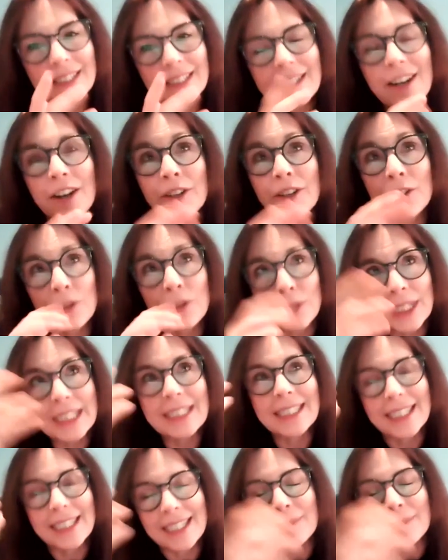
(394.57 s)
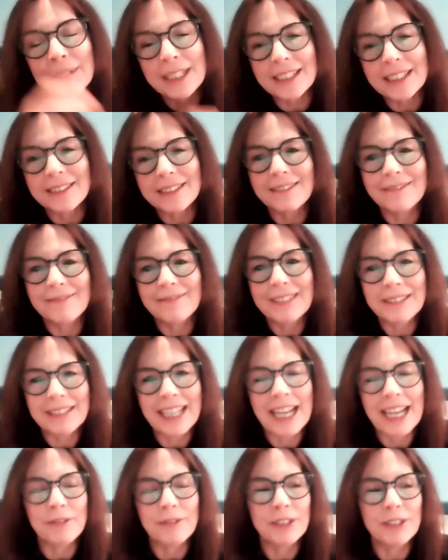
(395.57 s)
are noisy. I mean, it's
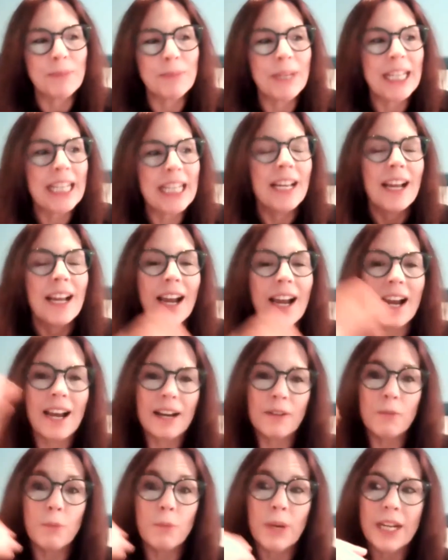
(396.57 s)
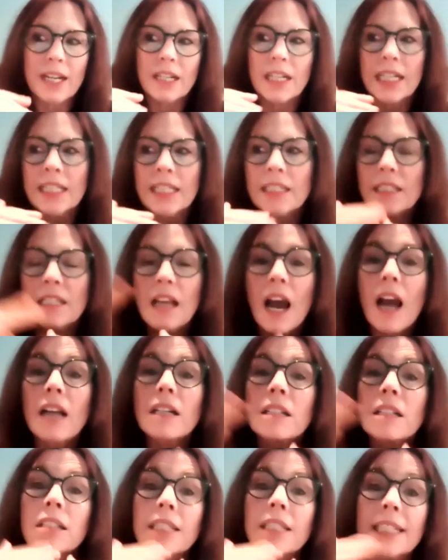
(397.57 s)
language, but where it's
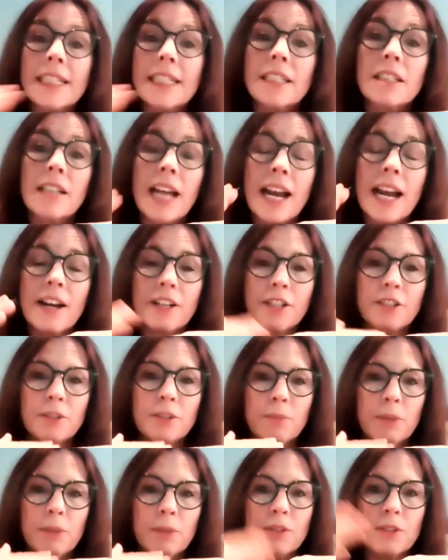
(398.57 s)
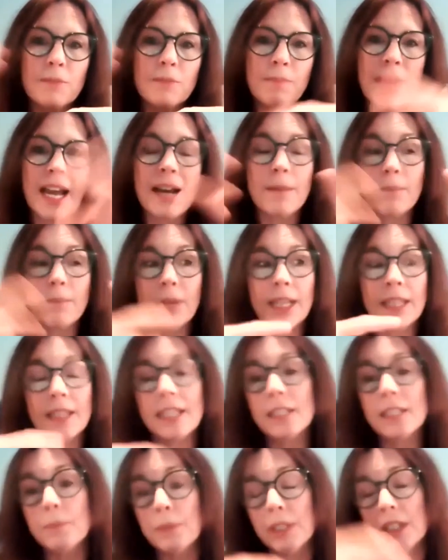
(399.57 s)
not clear how you're supposed to map, in
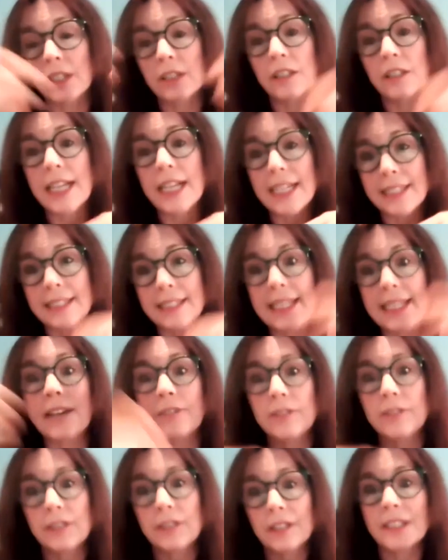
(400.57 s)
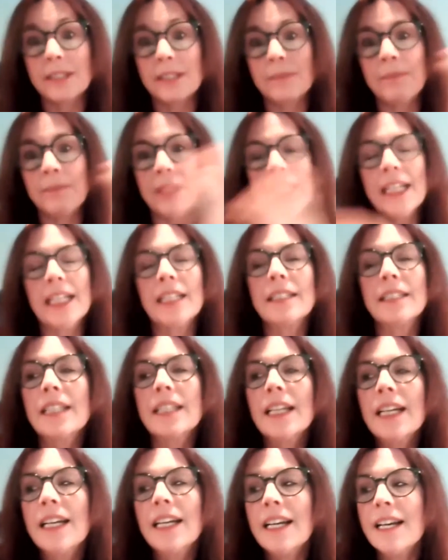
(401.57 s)
this particular case, sounds onto meanings.
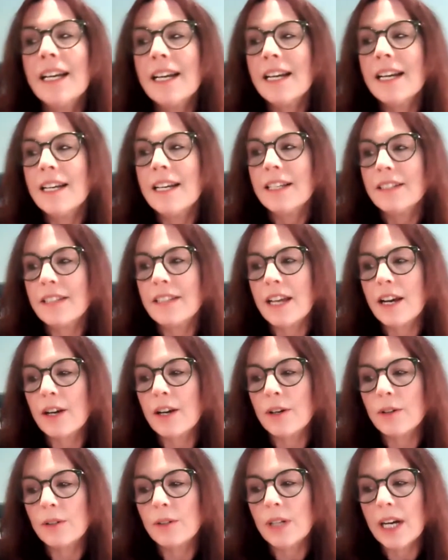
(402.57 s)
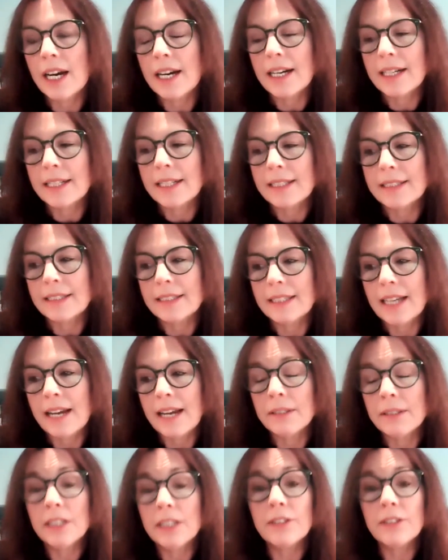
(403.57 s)
So I
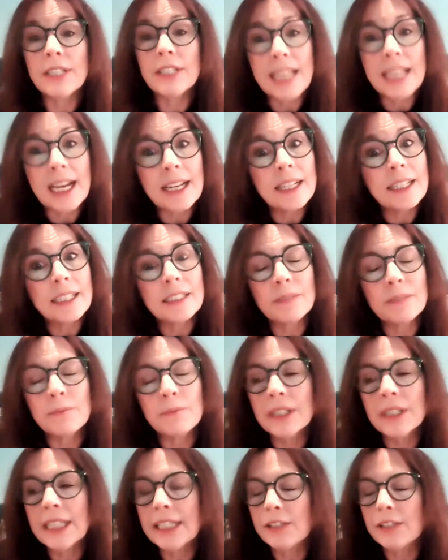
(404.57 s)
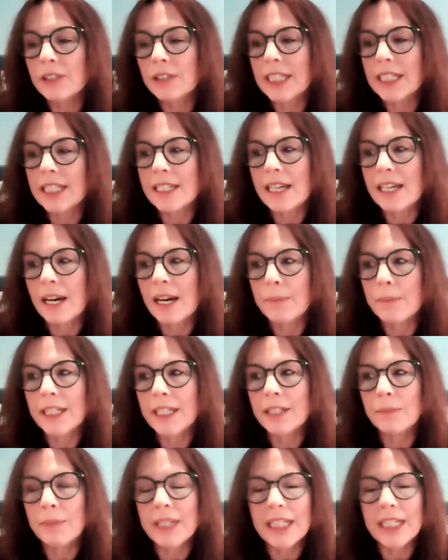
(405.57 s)
was doing that, and it's a really interesting
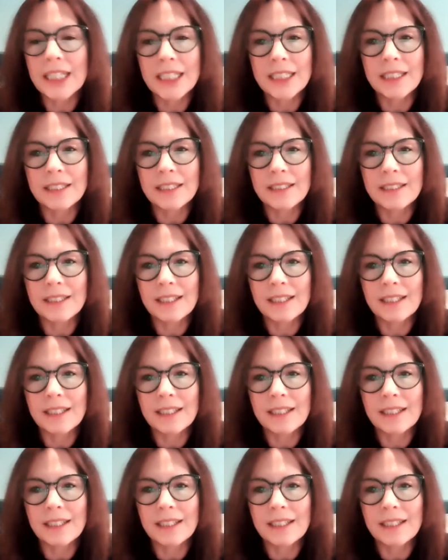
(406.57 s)
topic because,